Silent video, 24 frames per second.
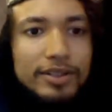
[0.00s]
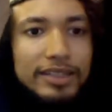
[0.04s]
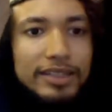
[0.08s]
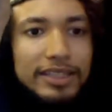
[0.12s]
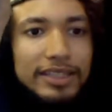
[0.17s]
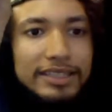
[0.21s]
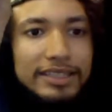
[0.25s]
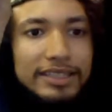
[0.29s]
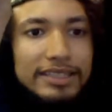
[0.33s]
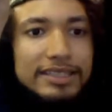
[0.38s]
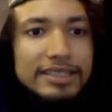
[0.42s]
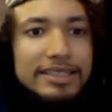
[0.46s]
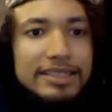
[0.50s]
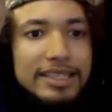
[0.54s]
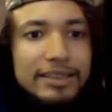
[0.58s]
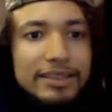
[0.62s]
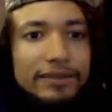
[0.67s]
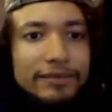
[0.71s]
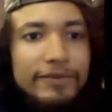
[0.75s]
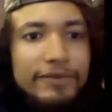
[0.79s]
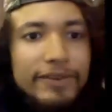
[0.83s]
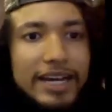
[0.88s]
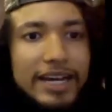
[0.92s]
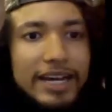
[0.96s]
Click this
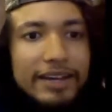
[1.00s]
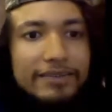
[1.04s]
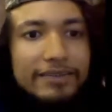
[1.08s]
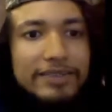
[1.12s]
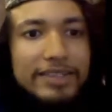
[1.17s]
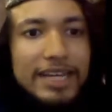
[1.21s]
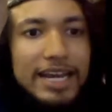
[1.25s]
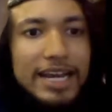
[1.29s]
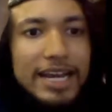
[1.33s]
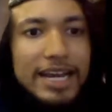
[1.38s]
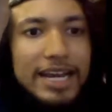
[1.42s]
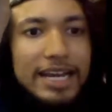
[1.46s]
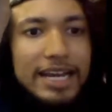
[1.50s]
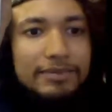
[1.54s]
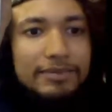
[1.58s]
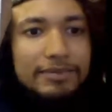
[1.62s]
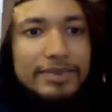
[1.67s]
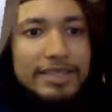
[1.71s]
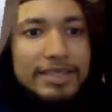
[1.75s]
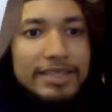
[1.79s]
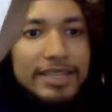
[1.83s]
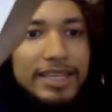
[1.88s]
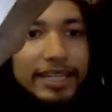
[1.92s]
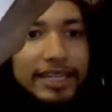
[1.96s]
thing 5
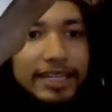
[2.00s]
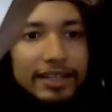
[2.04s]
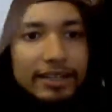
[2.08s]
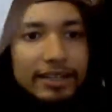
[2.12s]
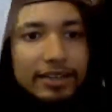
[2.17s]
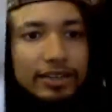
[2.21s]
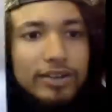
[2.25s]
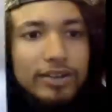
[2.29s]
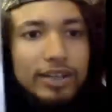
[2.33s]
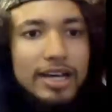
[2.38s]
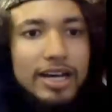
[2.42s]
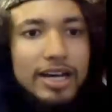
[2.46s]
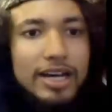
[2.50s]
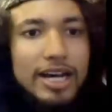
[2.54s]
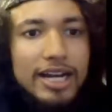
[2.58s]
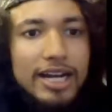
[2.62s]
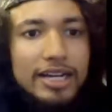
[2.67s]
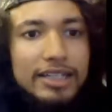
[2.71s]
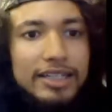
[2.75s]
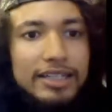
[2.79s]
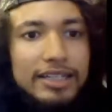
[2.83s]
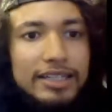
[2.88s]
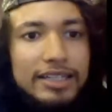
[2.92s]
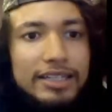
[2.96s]
times and it'll
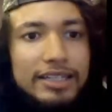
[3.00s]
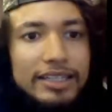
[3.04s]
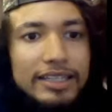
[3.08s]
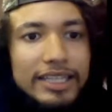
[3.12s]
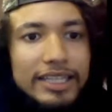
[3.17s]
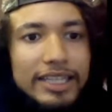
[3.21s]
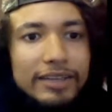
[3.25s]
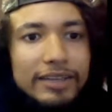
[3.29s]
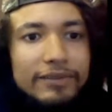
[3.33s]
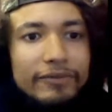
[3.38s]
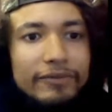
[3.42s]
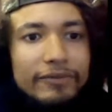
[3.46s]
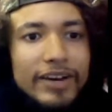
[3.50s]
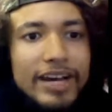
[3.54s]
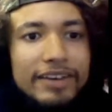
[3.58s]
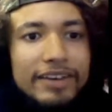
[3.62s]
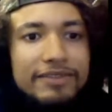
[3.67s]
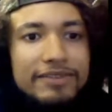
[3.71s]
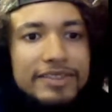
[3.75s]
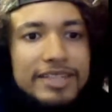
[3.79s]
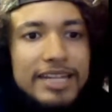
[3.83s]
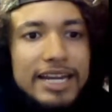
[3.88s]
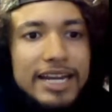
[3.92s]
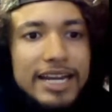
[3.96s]
lock. Click it
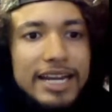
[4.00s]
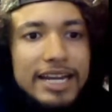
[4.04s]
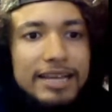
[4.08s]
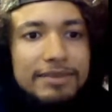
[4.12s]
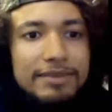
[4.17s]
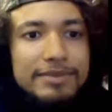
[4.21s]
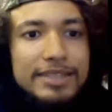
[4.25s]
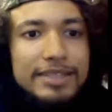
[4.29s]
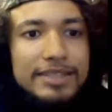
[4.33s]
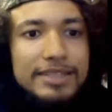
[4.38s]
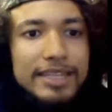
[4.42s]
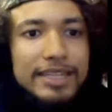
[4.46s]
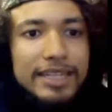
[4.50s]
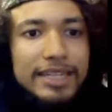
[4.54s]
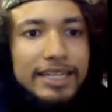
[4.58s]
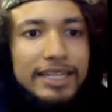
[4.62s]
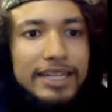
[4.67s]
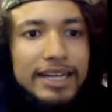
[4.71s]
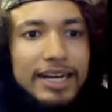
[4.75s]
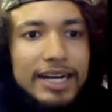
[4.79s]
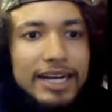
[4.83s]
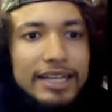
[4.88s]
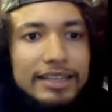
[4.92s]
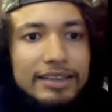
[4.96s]
5 times and
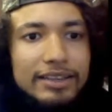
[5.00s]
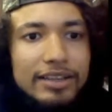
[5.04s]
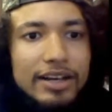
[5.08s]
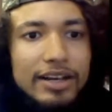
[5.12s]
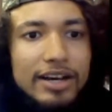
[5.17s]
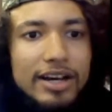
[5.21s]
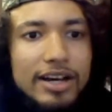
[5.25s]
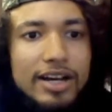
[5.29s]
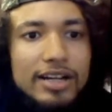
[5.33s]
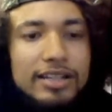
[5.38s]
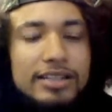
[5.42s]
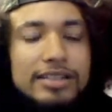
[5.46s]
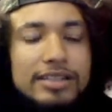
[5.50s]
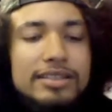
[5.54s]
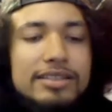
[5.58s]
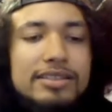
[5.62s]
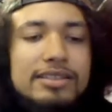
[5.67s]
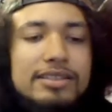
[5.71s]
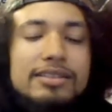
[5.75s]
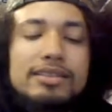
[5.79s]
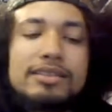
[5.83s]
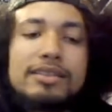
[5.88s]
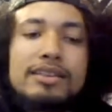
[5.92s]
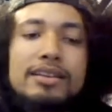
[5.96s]
it unlocks.